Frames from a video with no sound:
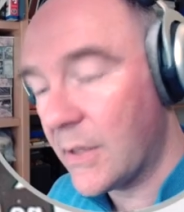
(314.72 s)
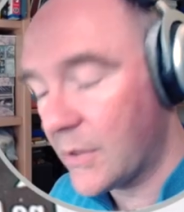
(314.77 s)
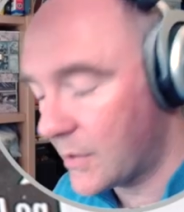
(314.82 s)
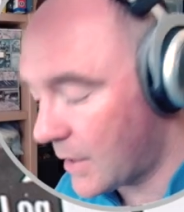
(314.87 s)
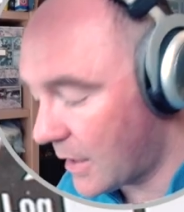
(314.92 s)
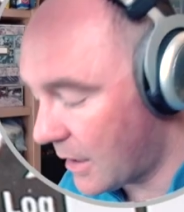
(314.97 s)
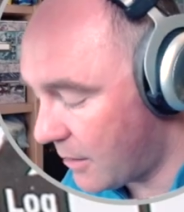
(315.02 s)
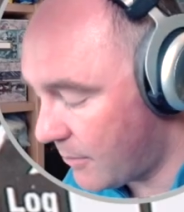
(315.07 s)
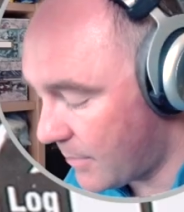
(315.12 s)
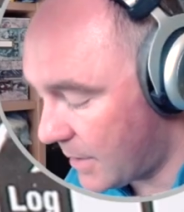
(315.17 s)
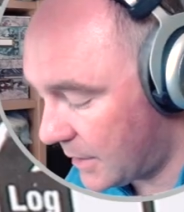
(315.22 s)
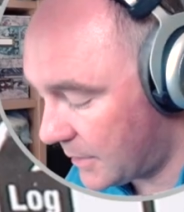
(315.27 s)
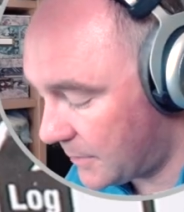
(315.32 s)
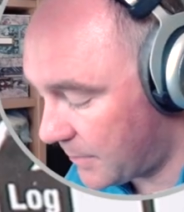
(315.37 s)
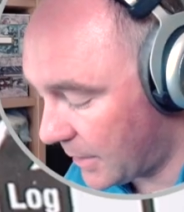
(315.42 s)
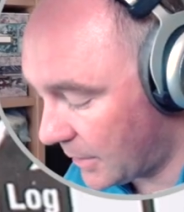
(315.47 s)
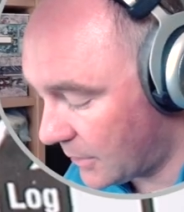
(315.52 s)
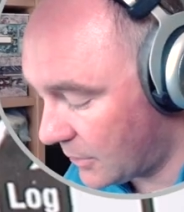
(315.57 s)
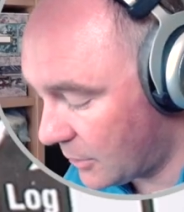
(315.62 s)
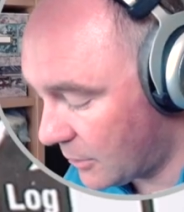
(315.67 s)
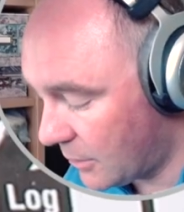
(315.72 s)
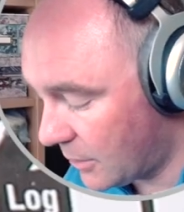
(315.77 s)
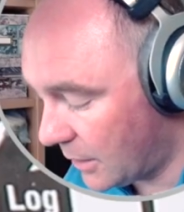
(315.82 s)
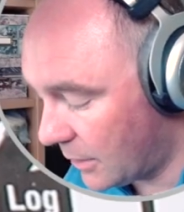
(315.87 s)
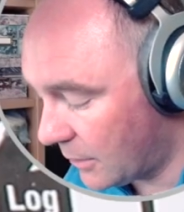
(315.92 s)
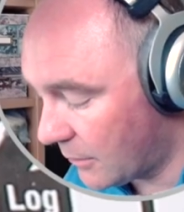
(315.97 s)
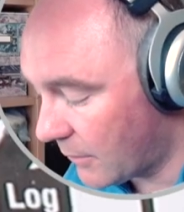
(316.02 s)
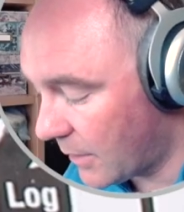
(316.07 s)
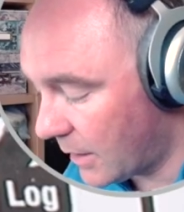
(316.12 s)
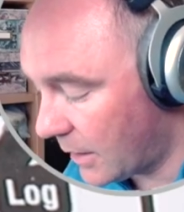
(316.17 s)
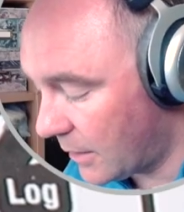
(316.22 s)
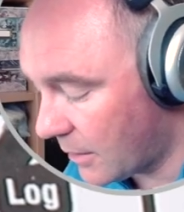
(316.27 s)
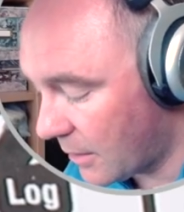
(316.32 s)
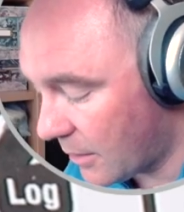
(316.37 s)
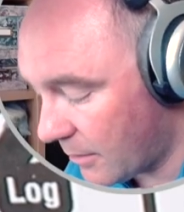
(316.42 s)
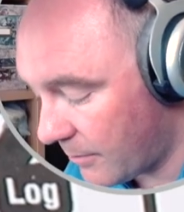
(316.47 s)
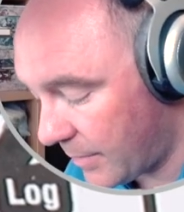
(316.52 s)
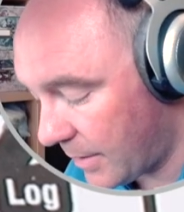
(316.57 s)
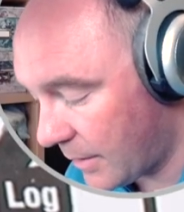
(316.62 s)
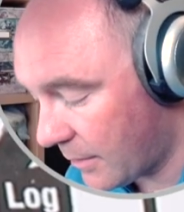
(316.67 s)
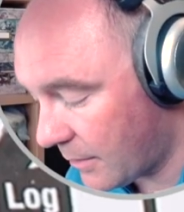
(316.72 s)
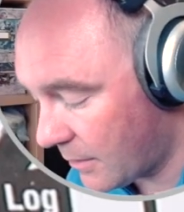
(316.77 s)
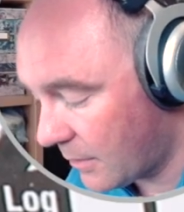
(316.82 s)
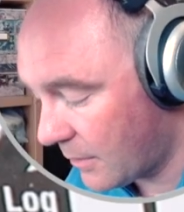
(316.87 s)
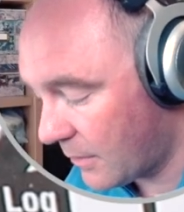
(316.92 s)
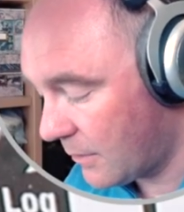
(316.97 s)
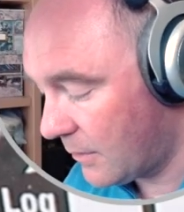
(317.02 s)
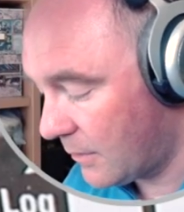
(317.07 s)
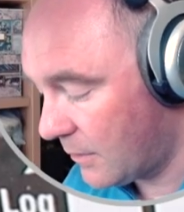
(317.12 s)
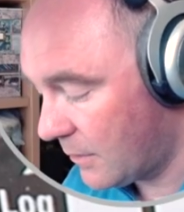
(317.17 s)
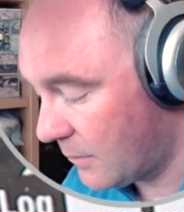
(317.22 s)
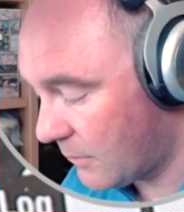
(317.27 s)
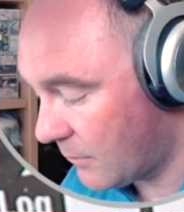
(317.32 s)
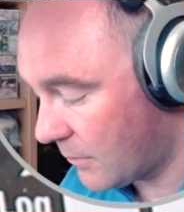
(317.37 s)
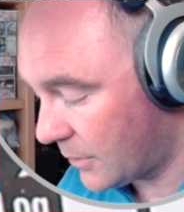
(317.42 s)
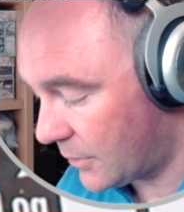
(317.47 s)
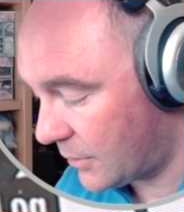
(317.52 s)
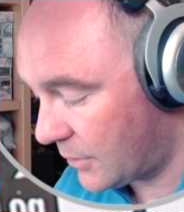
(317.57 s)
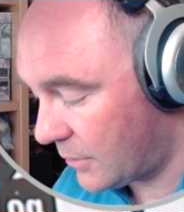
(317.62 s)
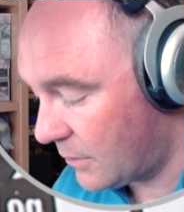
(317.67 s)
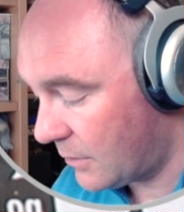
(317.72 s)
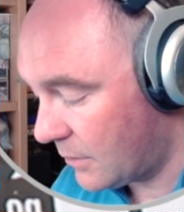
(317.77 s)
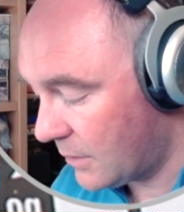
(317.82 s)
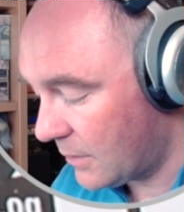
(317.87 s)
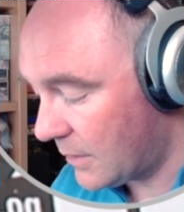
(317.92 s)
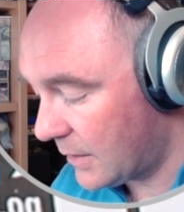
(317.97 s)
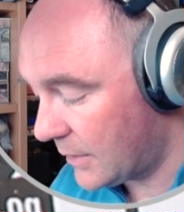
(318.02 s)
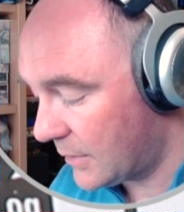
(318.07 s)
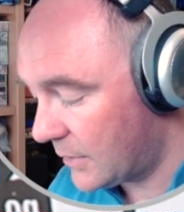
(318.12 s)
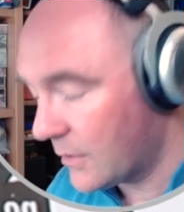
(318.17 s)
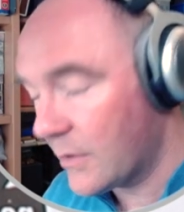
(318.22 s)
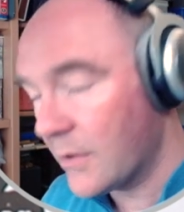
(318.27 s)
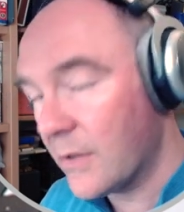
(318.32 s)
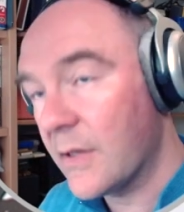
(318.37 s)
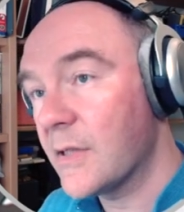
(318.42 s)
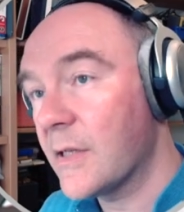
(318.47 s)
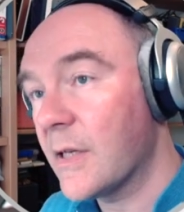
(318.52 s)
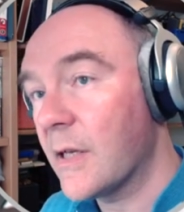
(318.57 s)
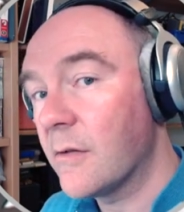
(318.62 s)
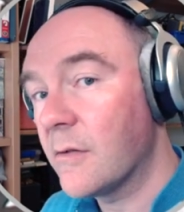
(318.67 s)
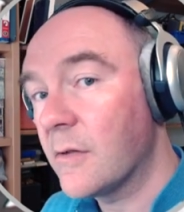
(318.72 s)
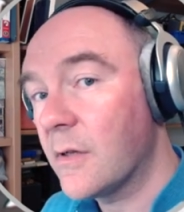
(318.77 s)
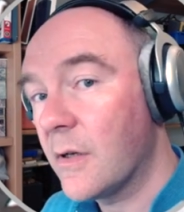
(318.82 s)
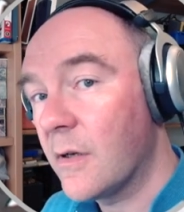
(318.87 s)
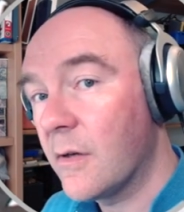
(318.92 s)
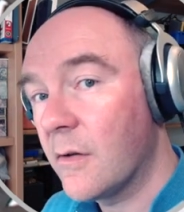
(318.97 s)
the scale mask by turning the right knob here, watch, listen to the sound.